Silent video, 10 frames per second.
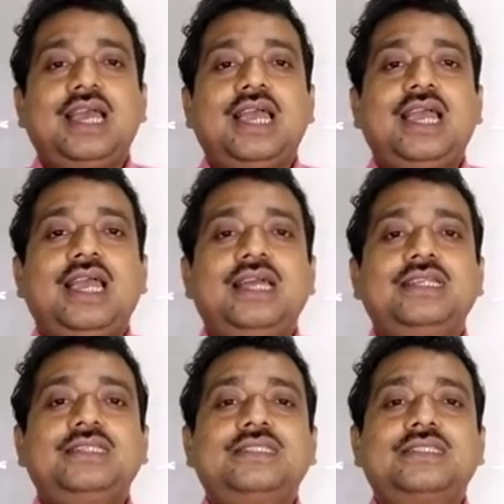
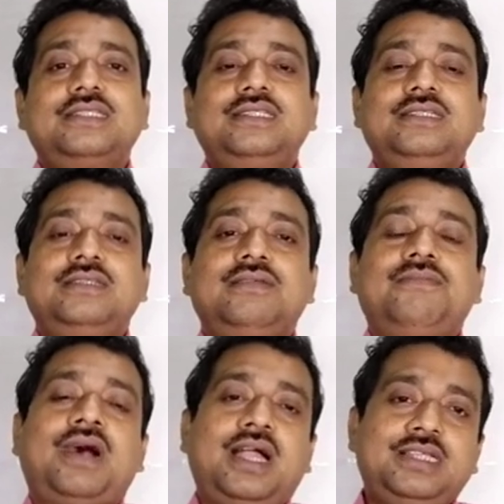And in
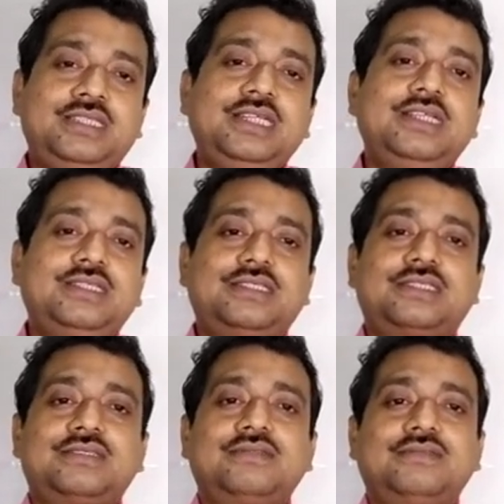
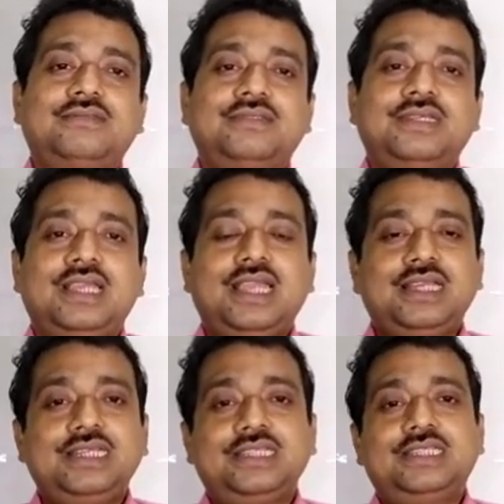Virgil's
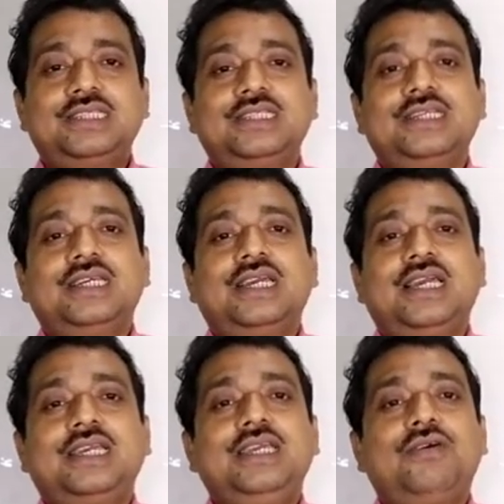Aeneid,
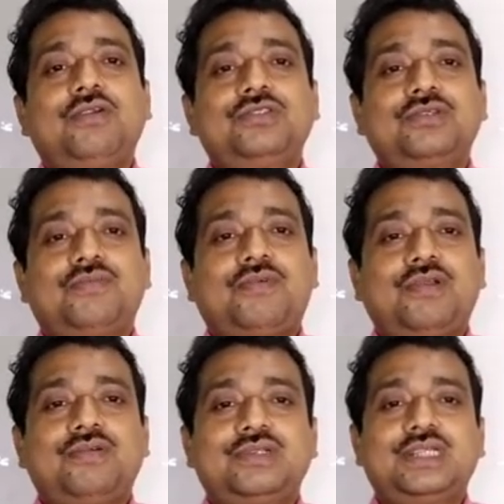he also
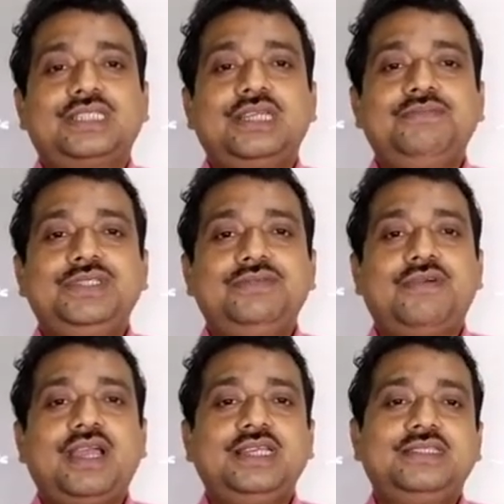followed the same
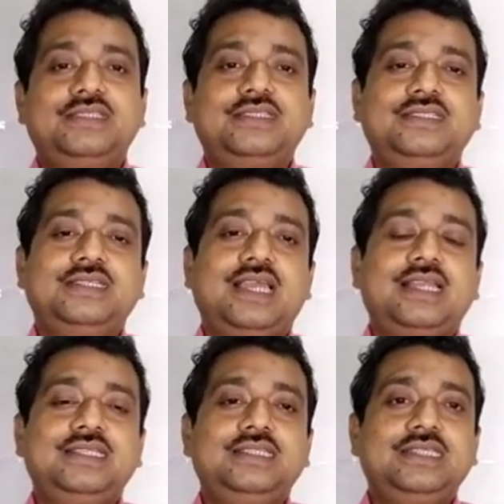device in
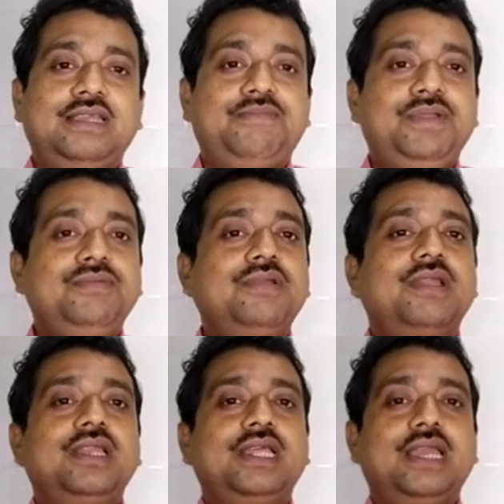arranging a
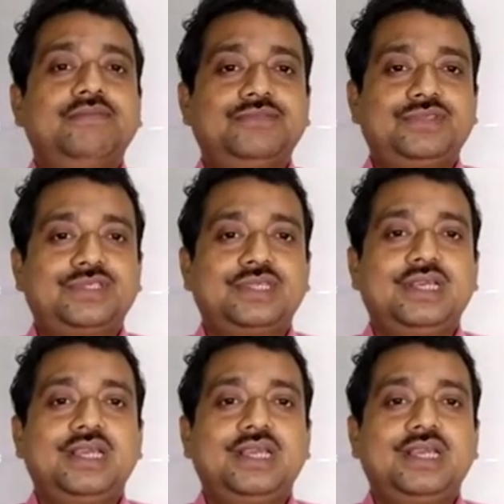funeral games